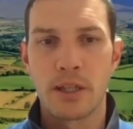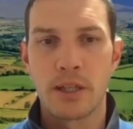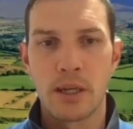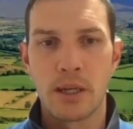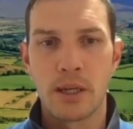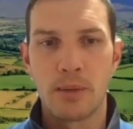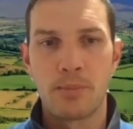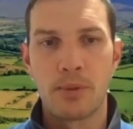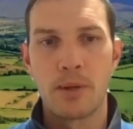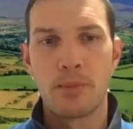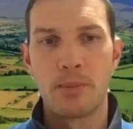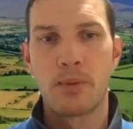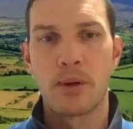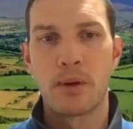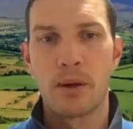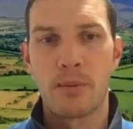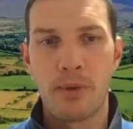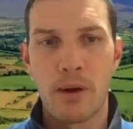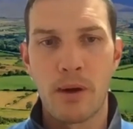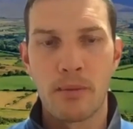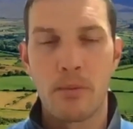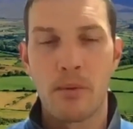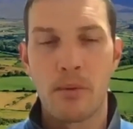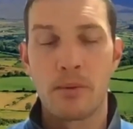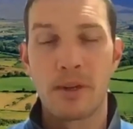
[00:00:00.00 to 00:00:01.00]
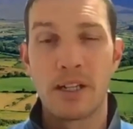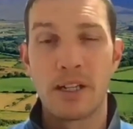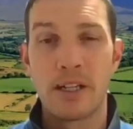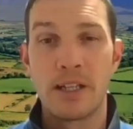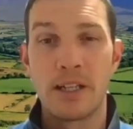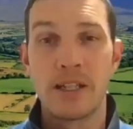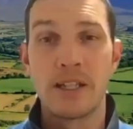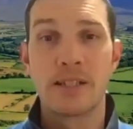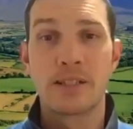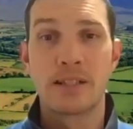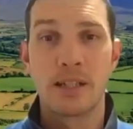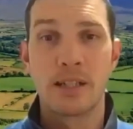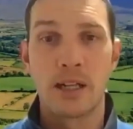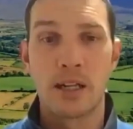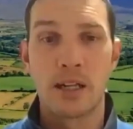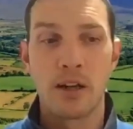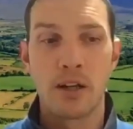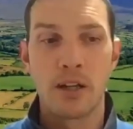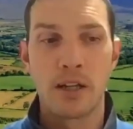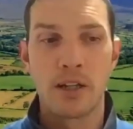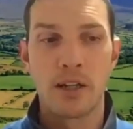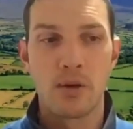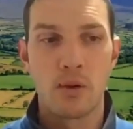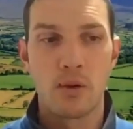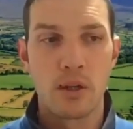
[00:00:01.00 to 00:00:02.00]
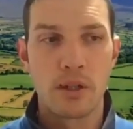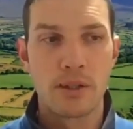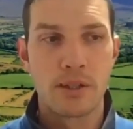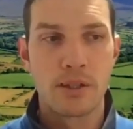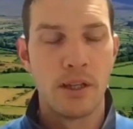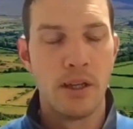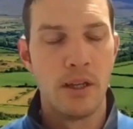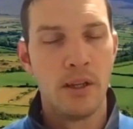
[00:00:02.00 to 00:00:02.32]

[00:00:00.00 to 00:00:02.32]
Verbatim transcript: that people are probably least inclined towards.